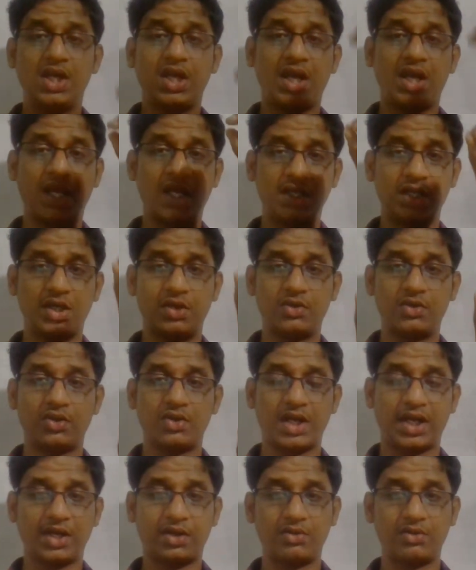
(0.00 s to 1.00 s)
and you have to
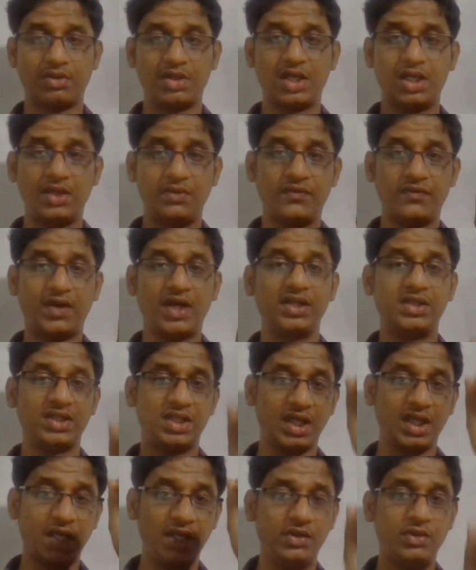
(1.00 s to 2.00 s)
accurately find
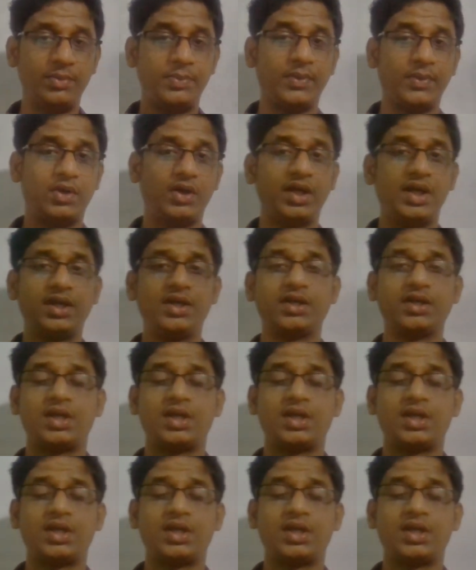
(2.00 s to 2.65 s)
the end point,